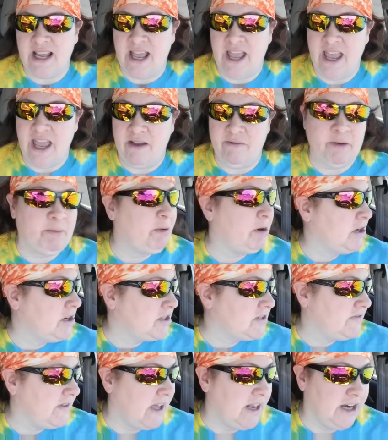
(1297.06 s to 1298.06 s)
I have a
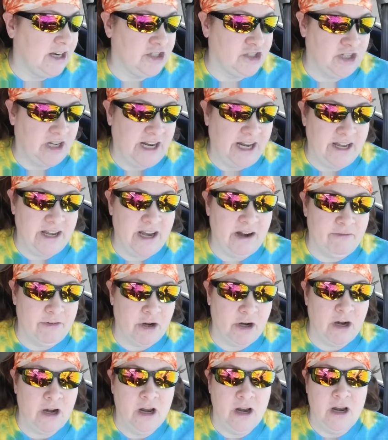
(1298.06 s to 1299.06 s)
purse fetish, and I
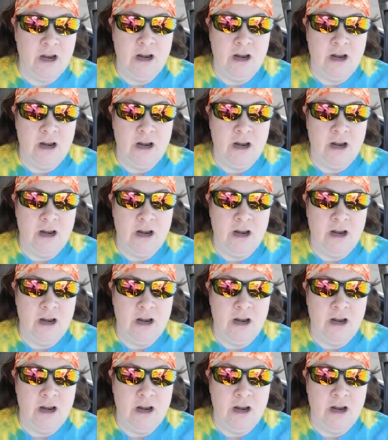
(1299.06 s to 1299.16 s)
never,